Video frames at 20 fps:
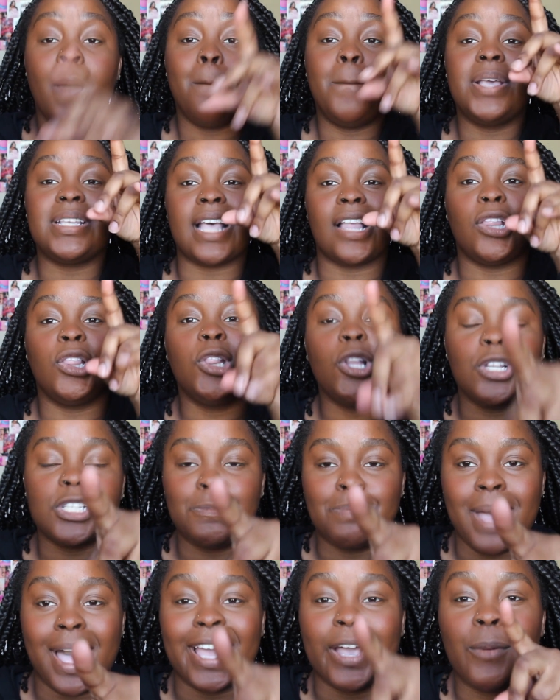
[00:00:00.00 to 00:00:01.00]
because I
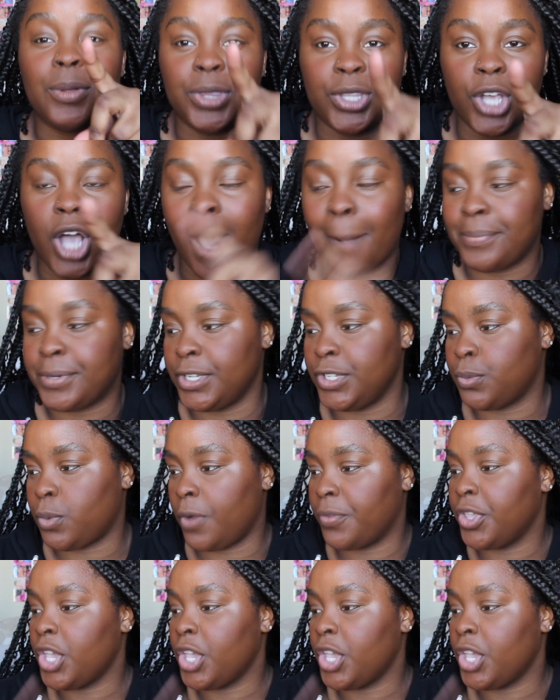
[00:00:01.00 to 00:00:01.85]
looked back what the options were.